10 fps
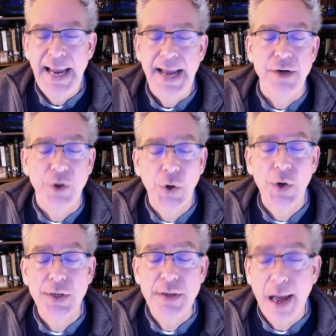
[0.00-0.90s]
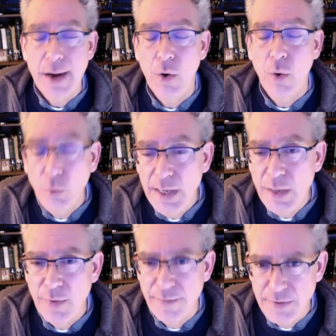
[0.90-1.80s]
And Kirk not only
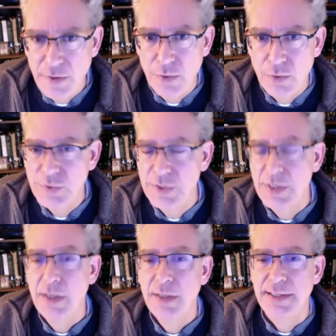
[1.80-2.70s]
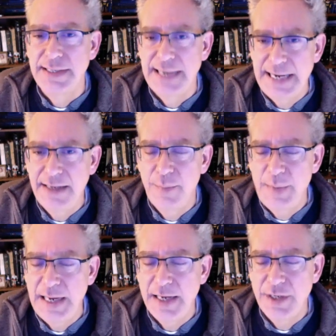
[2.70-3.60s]
refused to take the
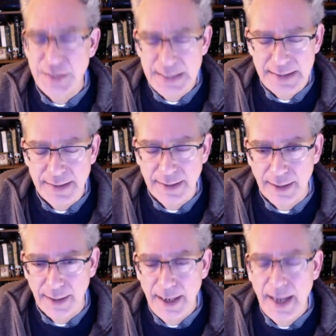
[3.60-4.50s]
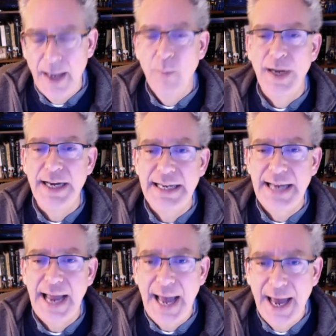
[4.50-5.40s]
PhD there, but
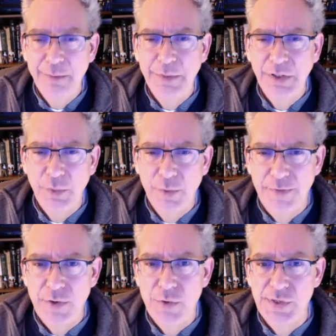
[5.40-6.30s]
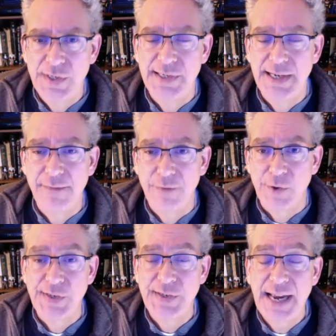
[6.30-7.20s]
he adamantly refused to stay for
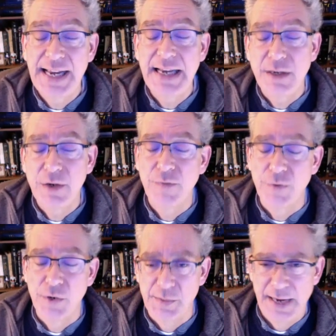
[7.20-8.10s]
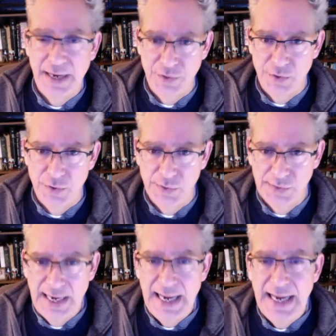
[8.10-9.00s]
a second year for his
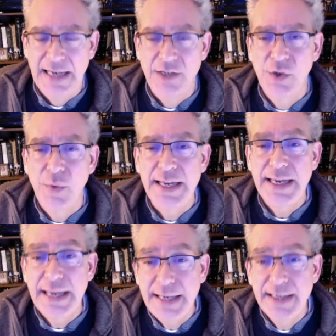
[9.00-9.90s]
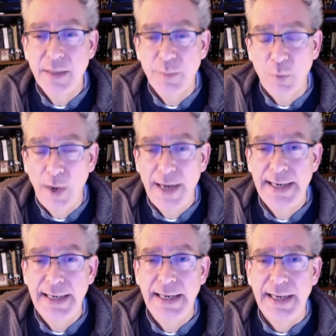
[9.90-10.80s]
master's. And so he ended up
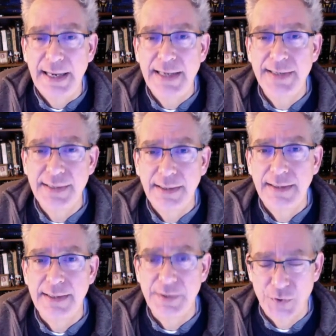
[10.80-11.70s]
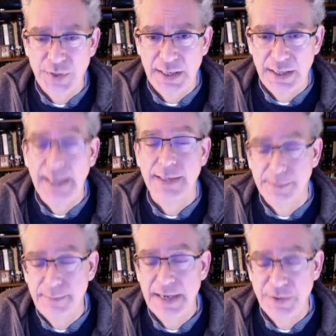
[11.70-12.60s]
writing his dissertation,
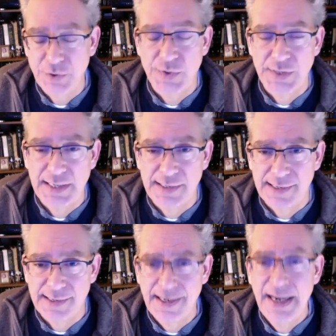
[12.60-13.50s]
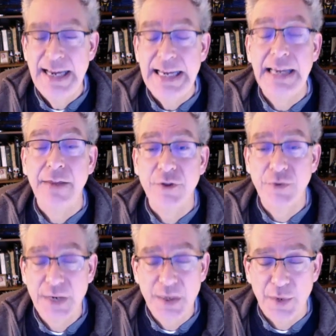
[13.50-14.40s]
his master's thesis in
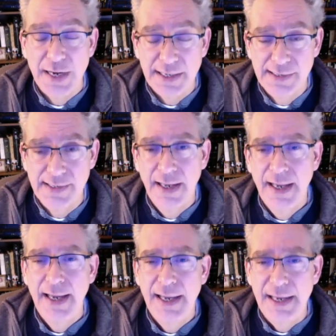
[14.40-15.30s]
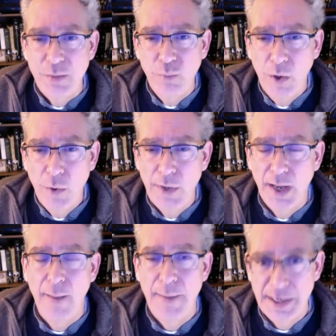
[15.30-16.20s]
three weeks. He wrote
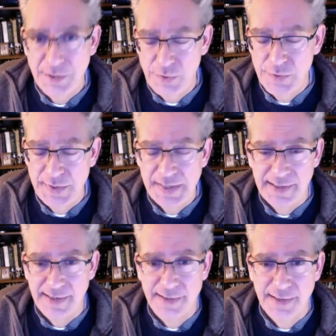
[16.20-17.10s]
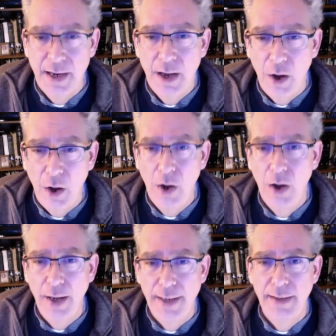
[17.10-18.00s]
a master's thesis
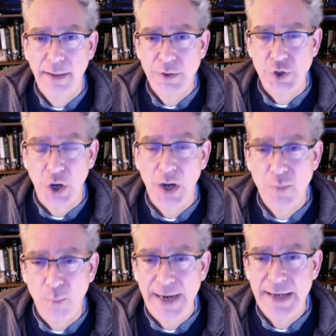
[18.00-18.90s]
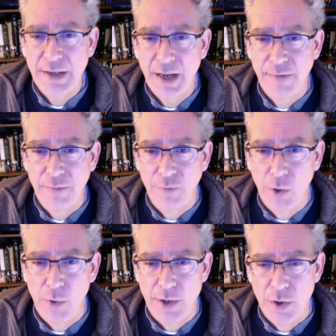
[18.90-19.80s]
on John Randolph of
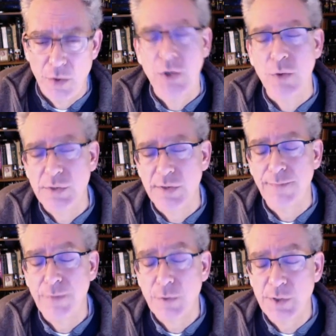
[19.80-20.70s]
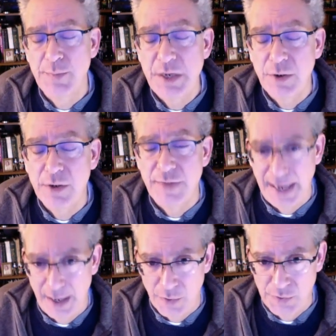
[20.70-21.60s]
Roanoke, who was the first Speaker of the
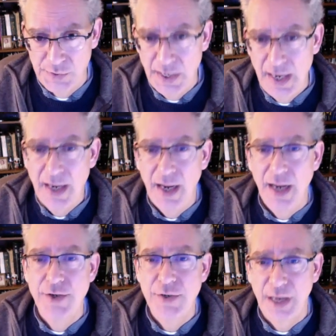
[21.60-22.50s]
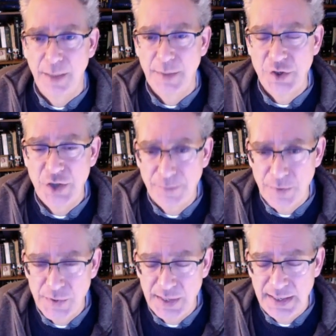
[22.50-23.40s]
House under Thomas
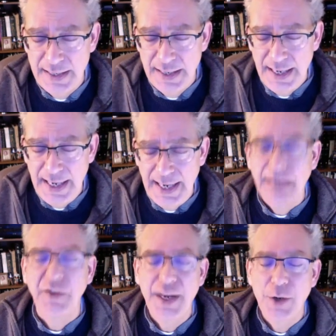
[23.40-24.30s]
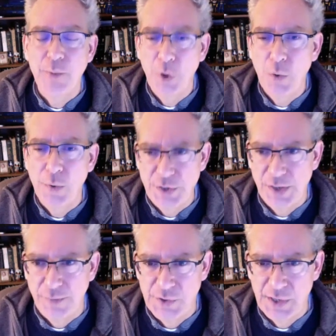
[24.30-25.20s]
Jefferson and later broke with
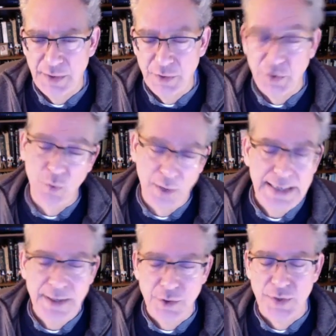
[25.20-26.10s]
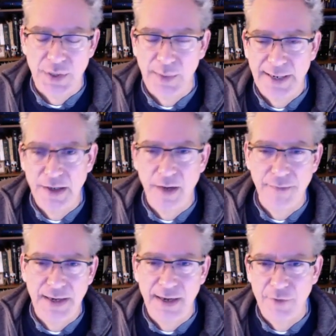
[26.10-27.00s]
Jefferson. And there's a great history to Randolph
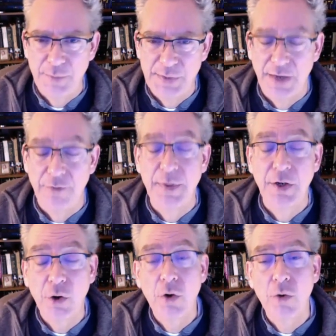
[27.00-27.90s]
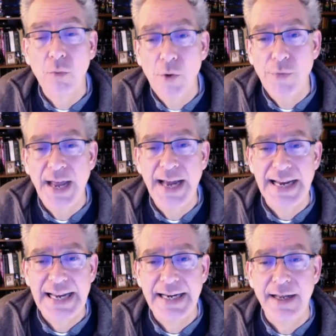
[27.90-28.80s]
in and of himself, but Kirk wrote that
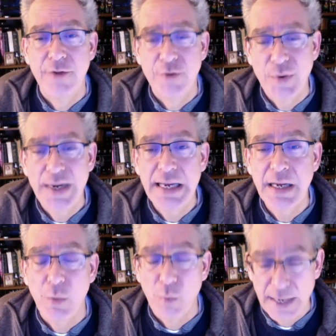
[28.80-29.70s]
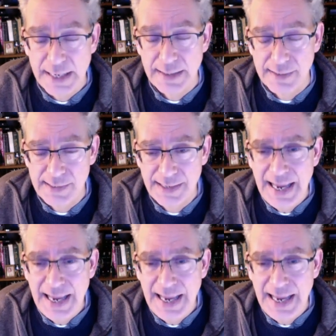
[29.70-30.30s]
in three weeks.